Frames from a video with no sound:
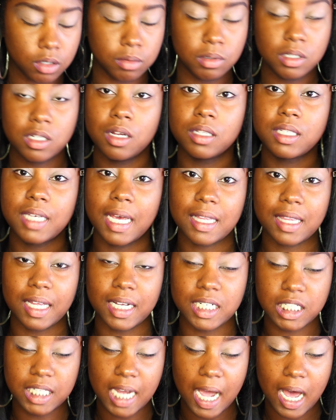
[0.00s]
So I'm just going to take
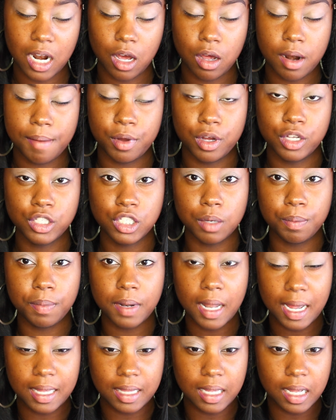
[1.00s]
that shadow and I'm going to
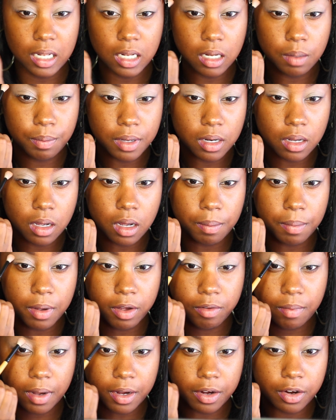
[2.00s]
apply that a little bit
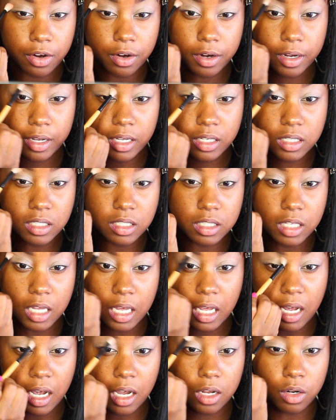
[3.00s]
above my crease
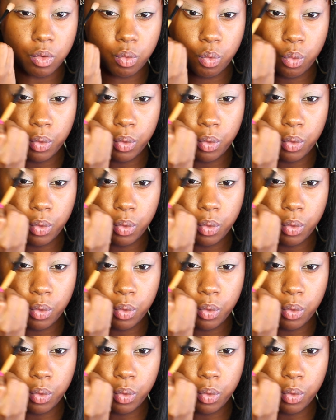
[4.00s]
and